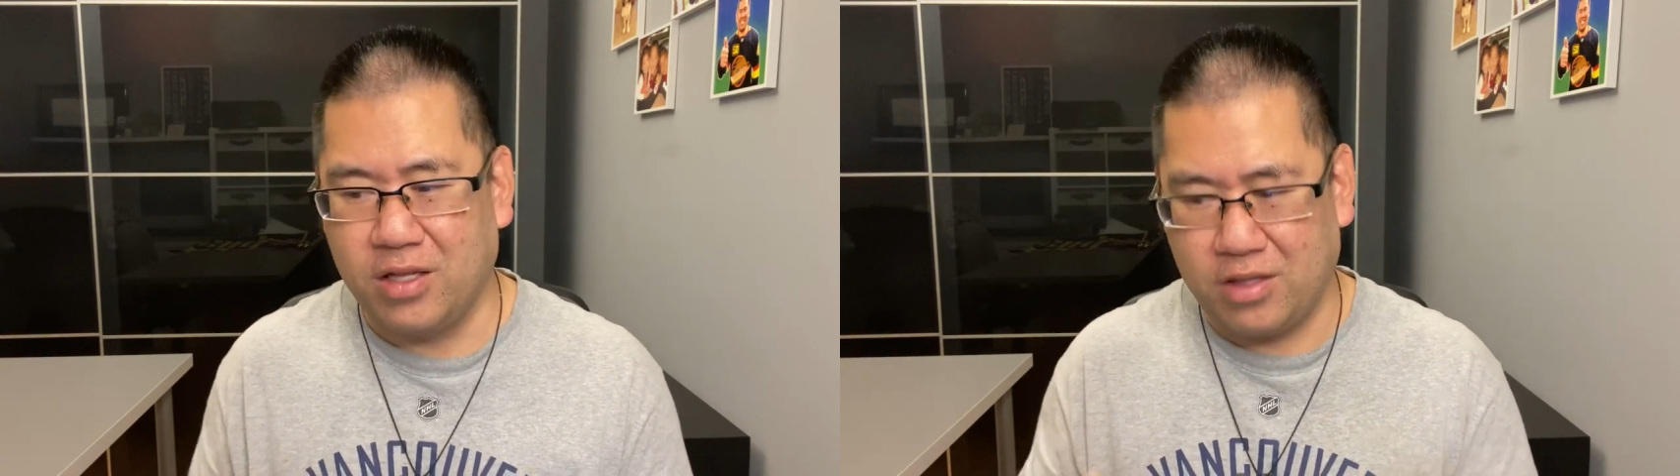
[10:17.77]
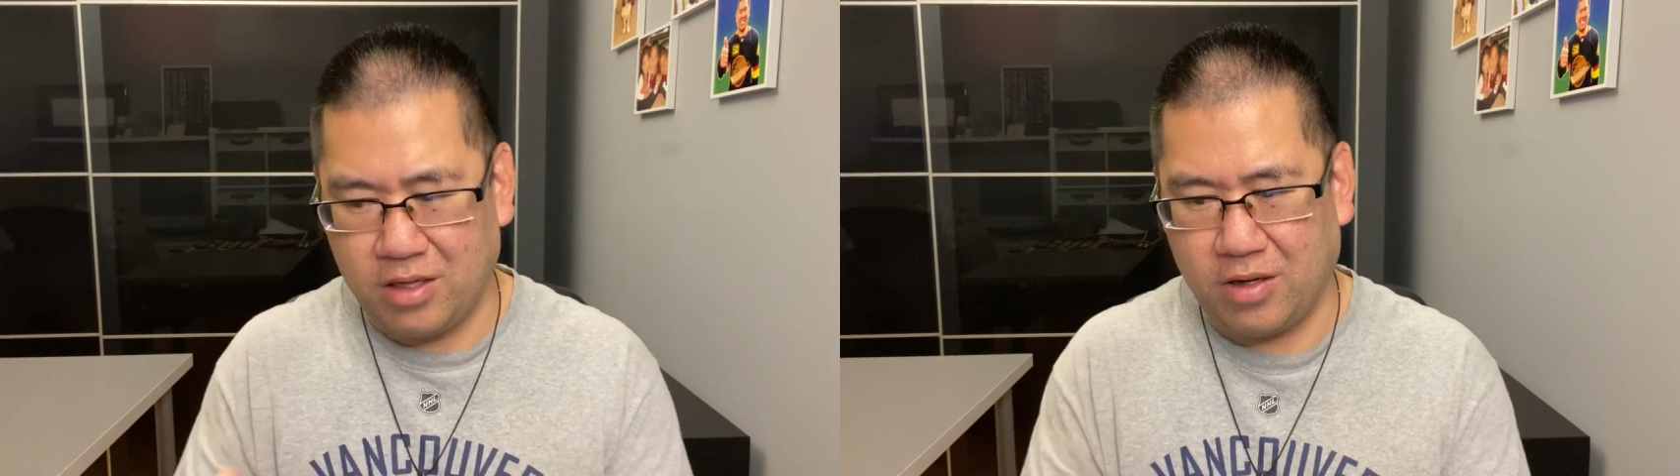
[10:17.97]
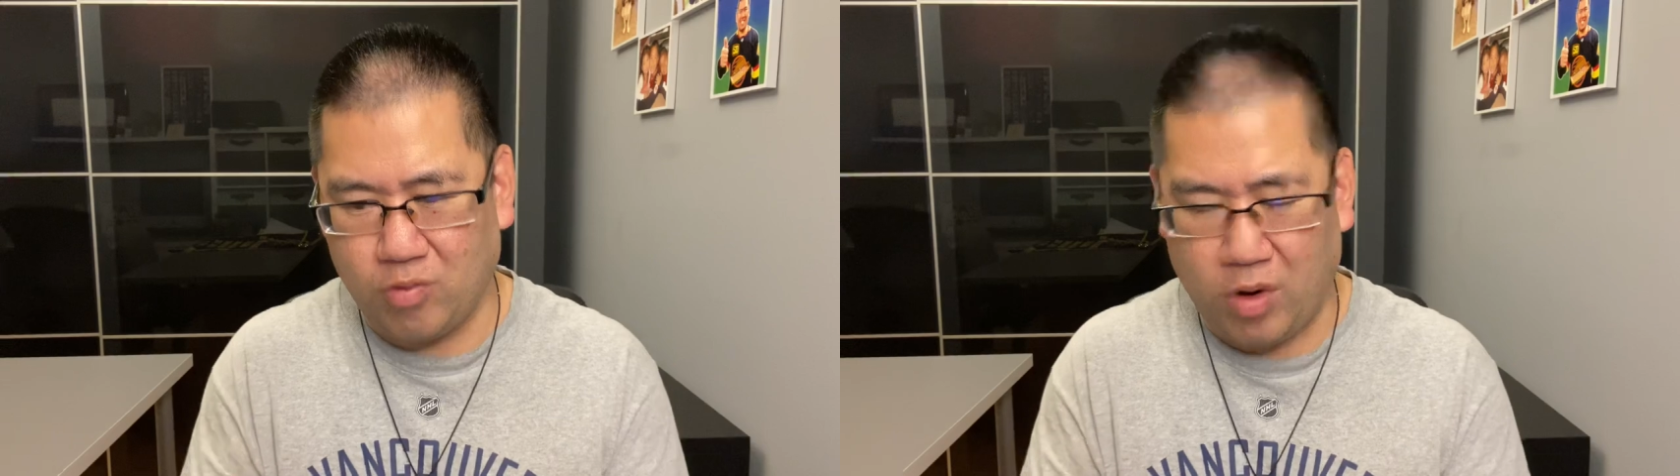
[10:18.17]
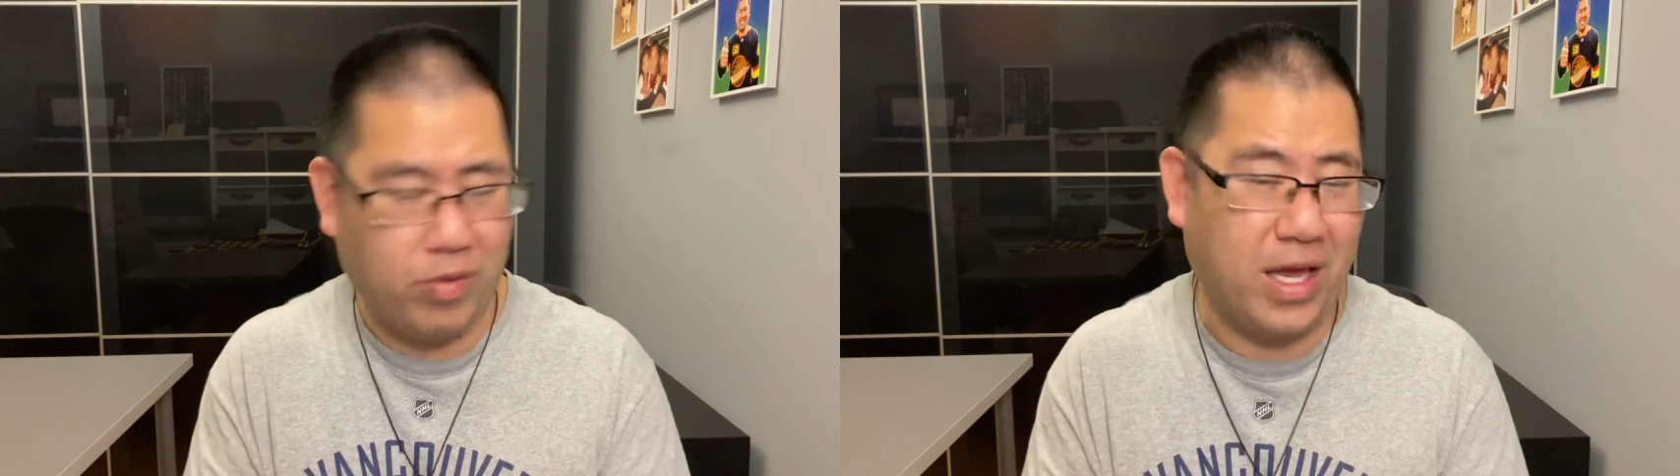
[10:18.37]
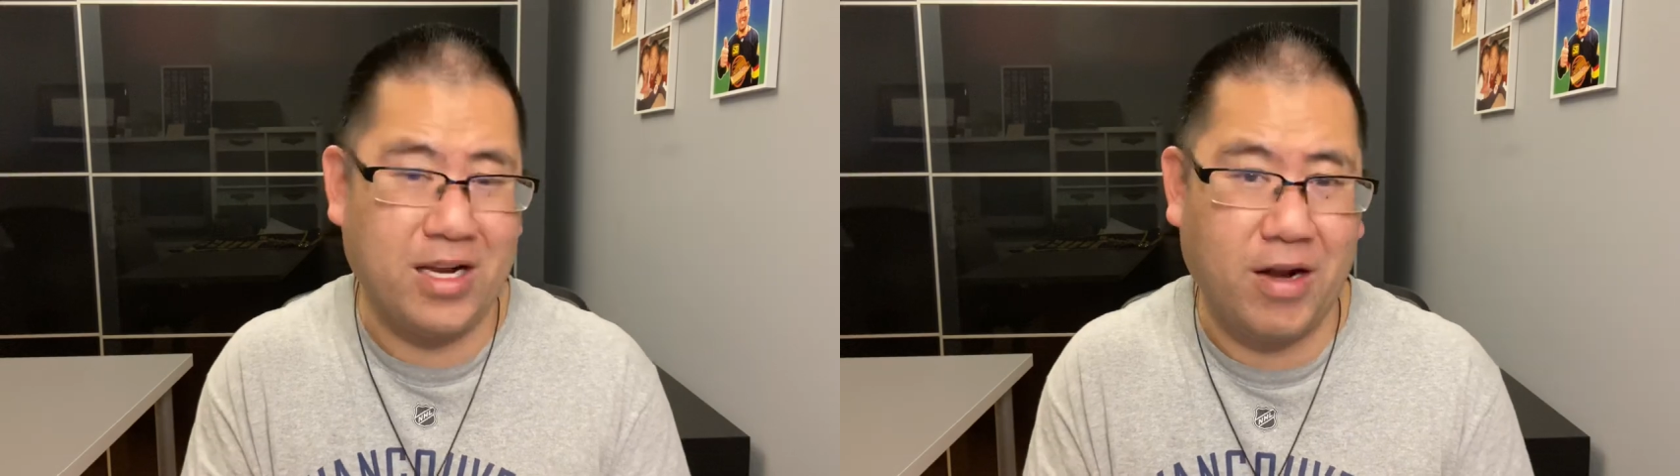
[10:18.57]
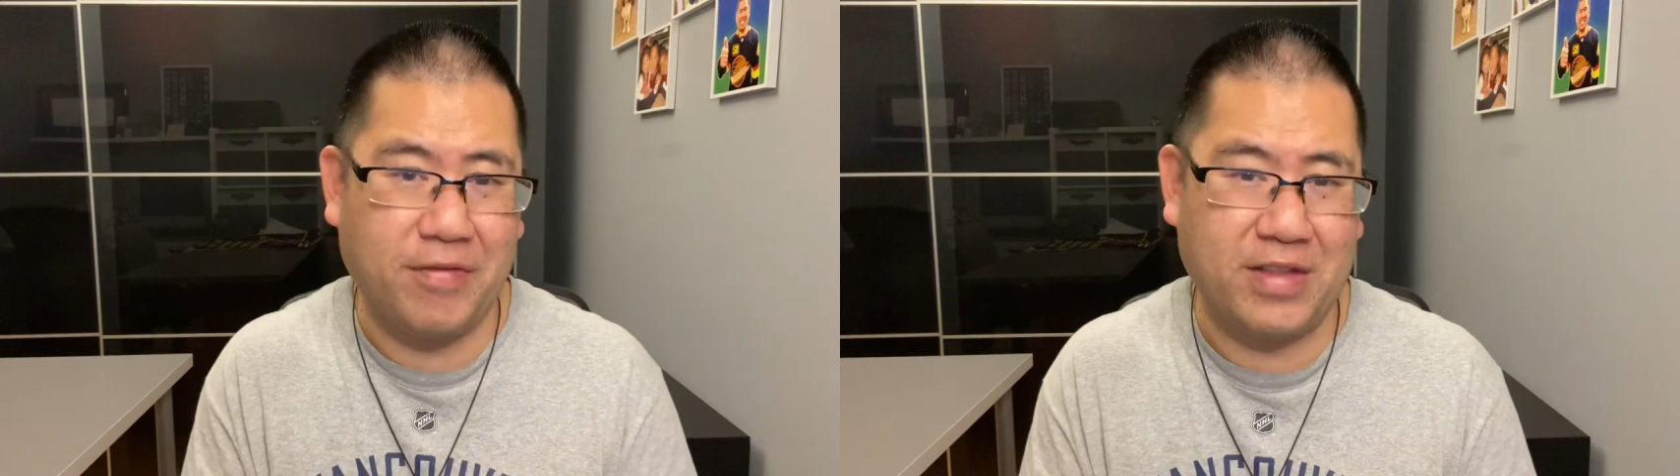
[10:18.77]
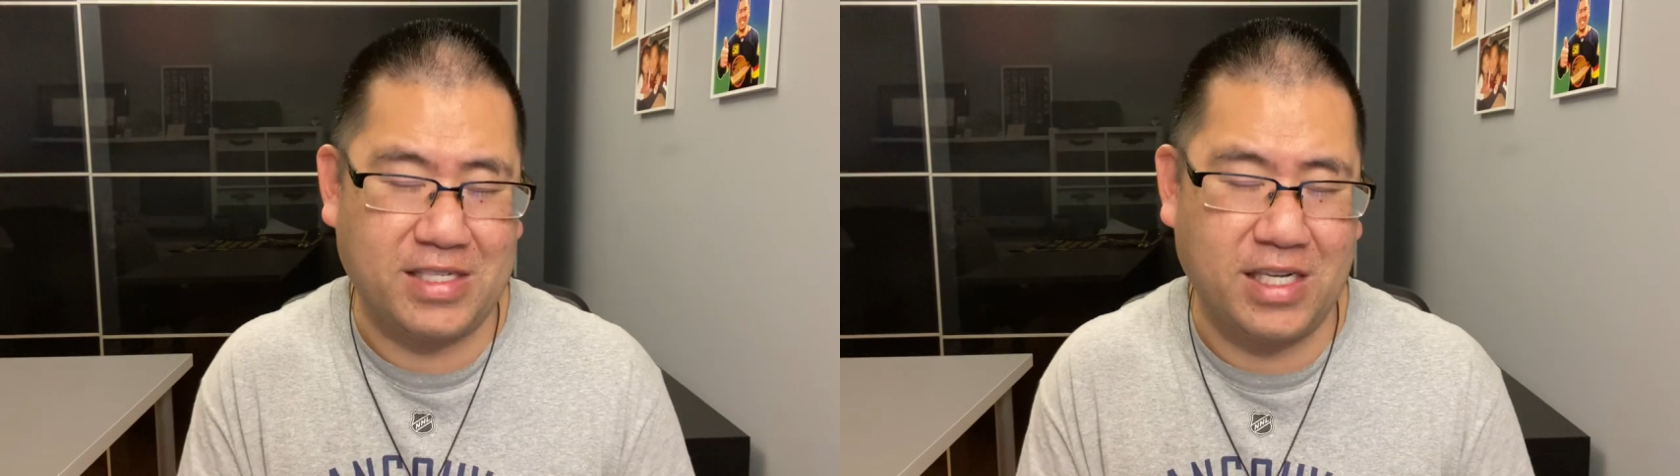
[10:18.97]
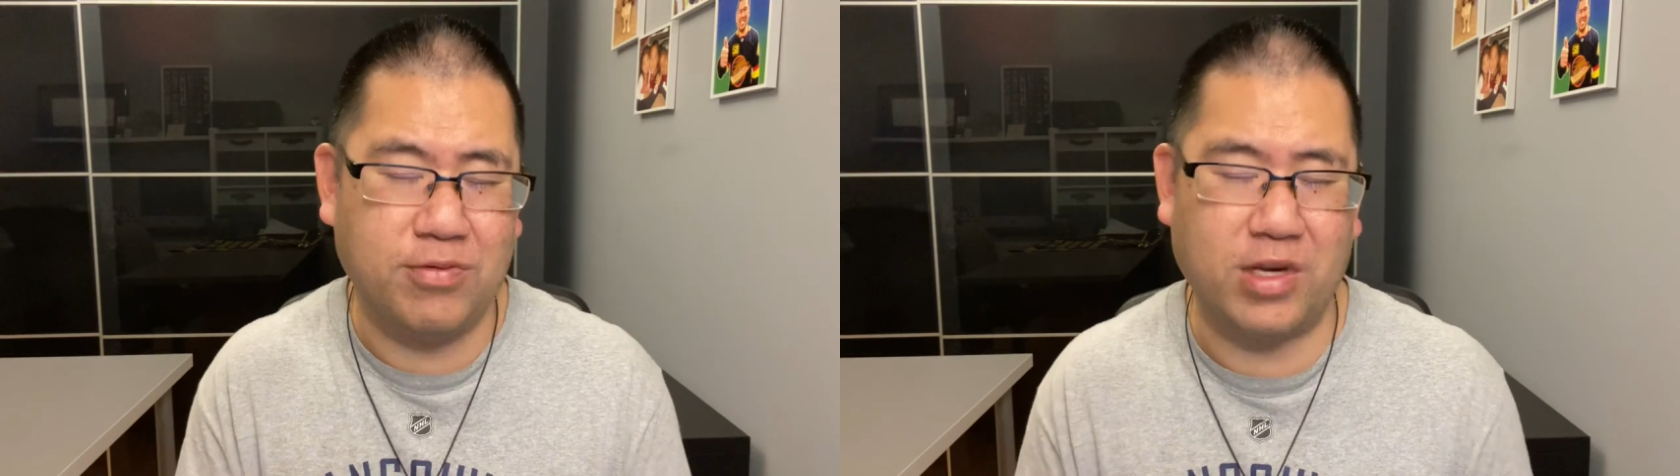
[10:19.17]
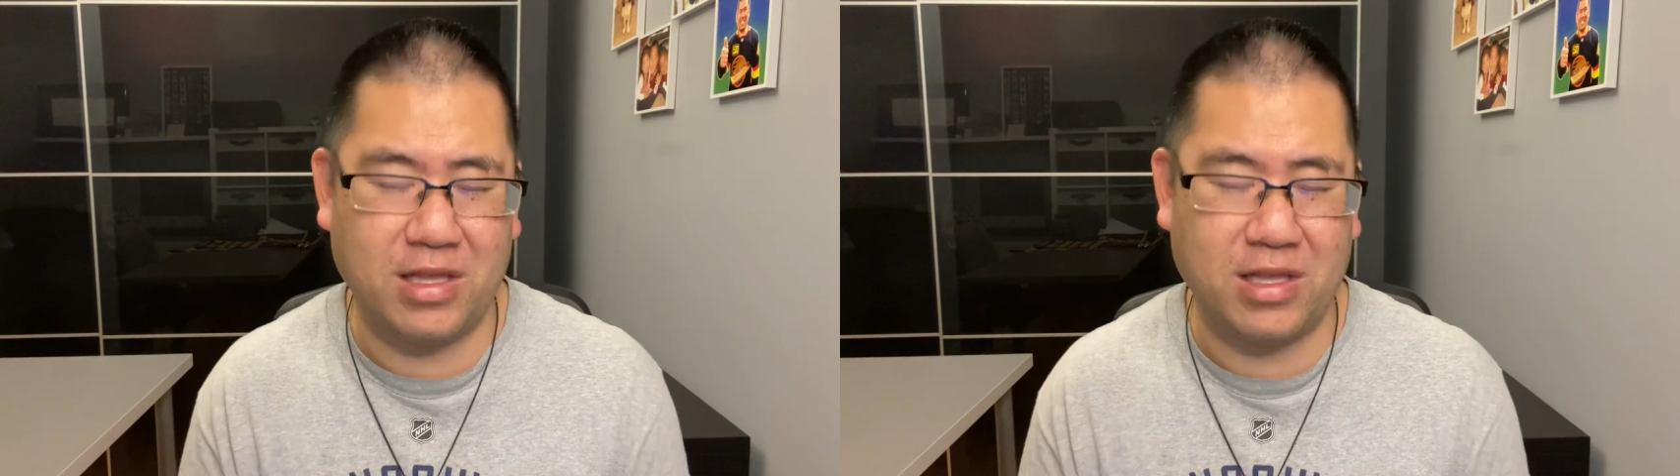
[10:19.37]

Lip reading: the what we ended up the season with